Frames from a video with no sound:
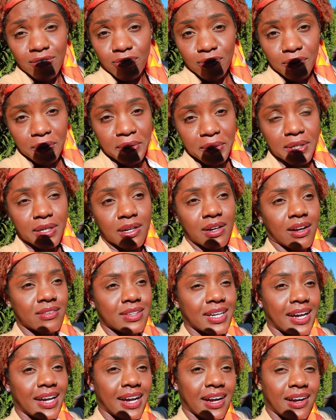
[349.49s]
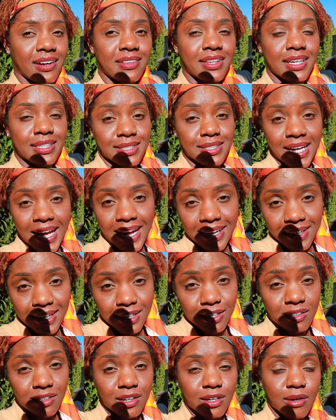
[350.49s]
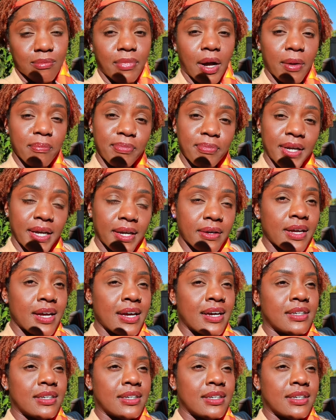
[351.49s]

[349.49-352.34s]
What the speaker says: floating around the air. Things can get a little bumpy.